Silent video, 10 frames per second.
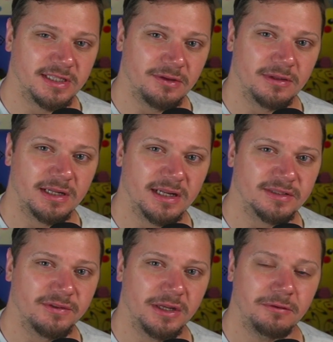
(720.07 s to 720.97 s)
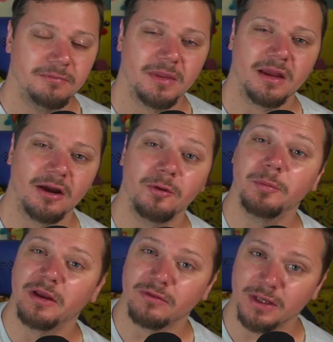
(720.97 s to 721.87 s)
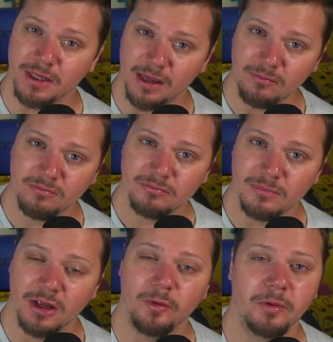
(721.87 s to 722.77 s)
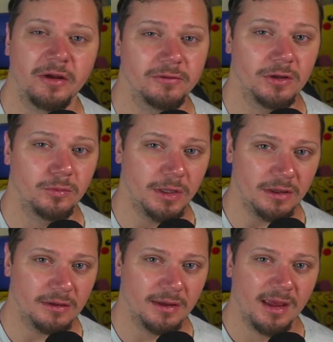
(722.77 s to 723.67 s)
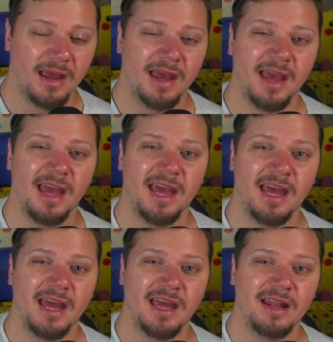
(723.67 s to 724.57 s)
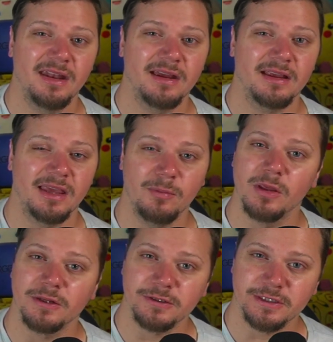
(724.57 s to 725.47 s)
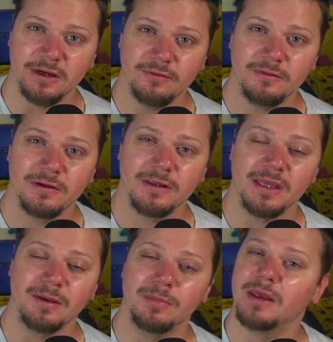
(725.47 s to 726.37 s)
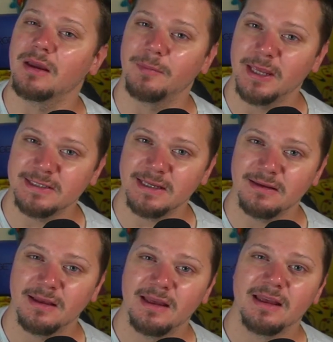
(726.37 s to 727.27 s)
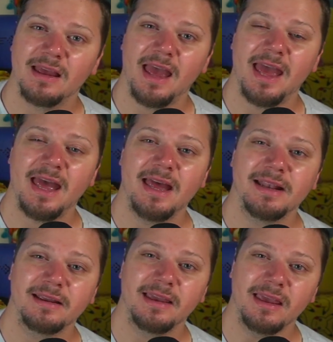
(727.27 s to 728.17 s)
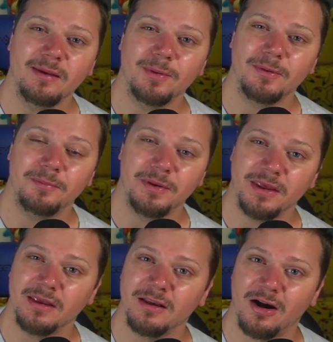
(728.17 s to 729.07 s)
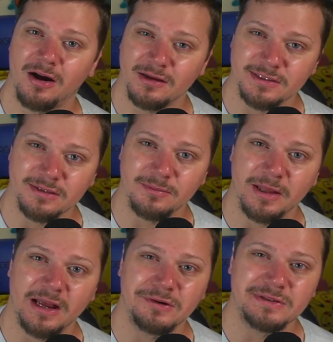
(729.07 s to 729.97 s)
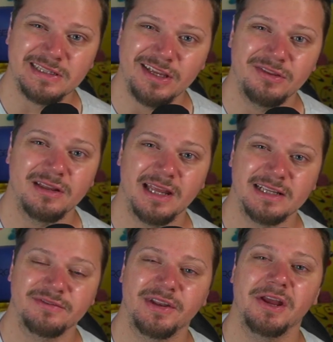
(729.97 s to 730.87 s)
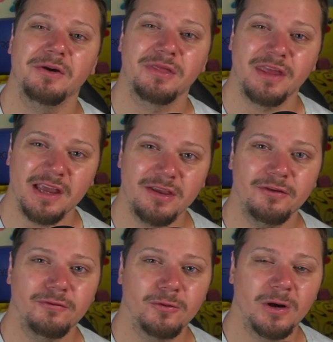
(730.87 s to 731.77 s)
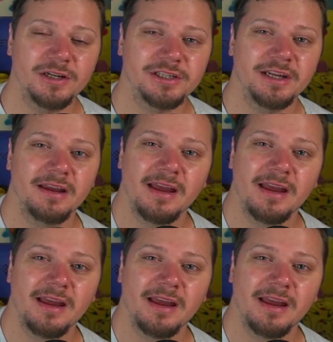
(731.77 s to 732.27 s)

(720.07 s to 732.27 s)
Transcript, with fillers: you in the next video. I hope you have a good day. I hope you have a good week. And keep being yourself. Keep being amazing. And keep being awesome. And I will see you in the next video. Thank you for watching.